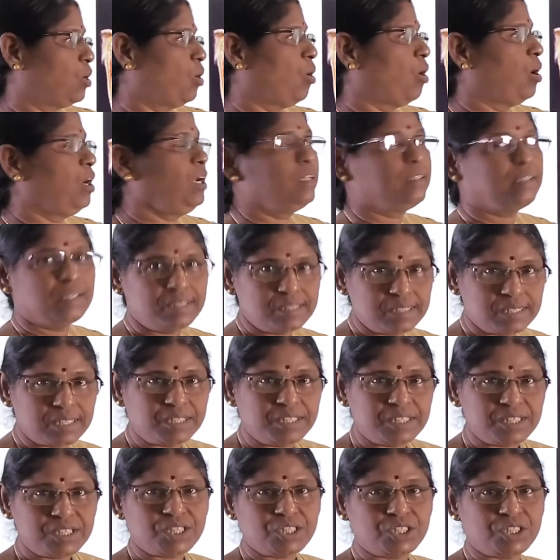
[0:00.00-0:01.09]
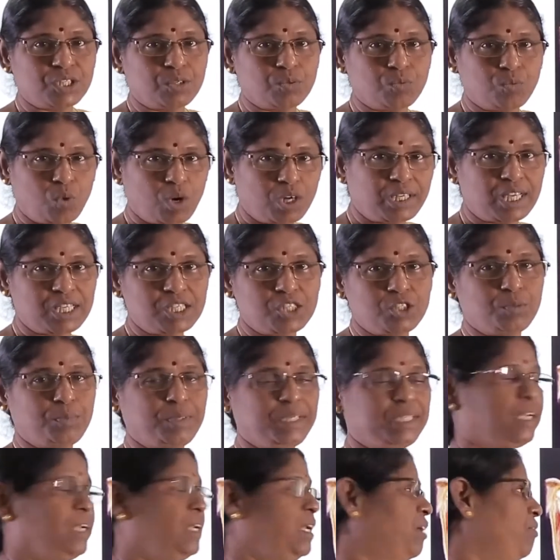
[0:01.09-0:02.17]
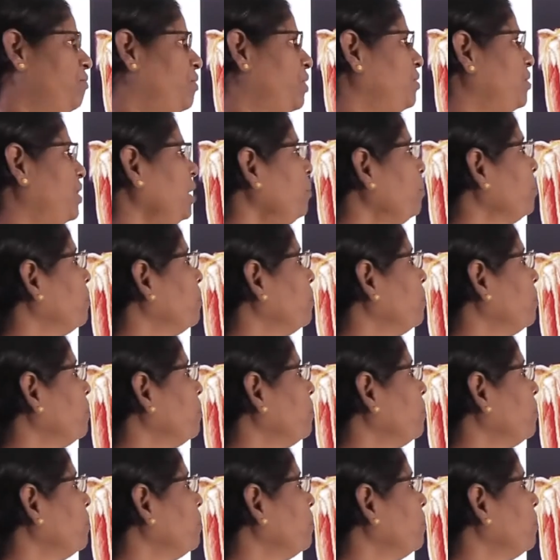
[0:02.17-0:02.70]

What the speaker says: cord, that is the decision, what has to be done and everything,